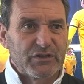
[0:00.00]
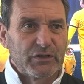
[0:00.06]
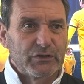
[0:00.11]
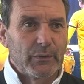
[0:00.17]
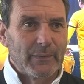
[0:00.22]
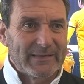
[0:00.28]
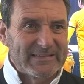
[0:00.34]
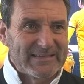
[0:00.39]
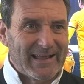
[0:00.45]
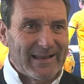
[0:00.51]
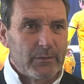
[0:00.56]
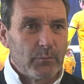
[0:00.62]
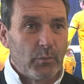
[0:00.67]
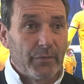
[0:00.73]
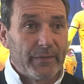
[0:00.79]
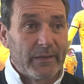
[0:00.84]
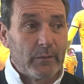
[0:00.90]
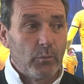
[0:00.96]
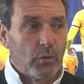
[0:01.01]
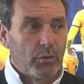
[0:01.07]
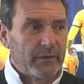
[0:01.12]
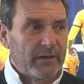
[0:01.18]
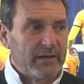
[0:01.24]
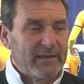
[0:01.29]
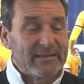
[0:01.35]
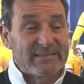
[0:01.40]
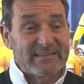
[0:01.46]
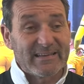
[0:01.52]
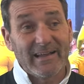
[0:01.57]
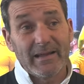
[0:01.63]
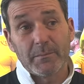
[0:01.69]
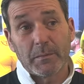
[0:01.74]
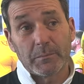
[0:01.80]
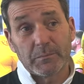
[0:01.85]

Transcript: They'll know exactly what they want, and in time,